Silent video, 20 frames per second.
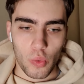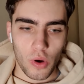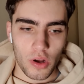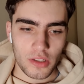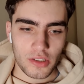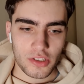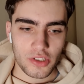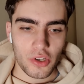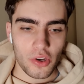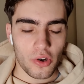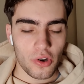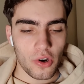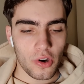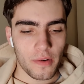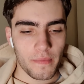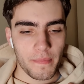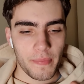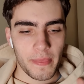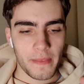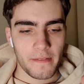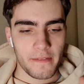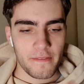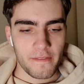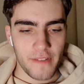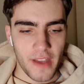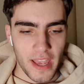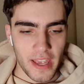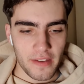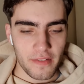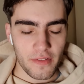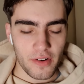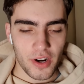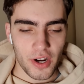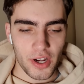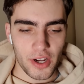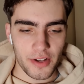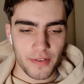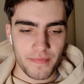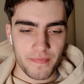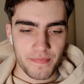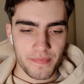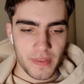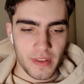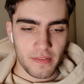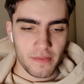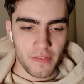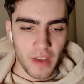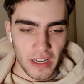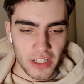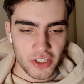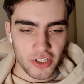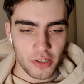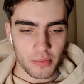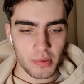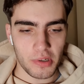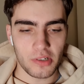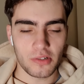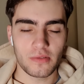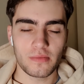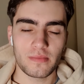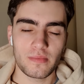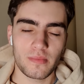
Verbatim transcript: What's your favourite vegetable?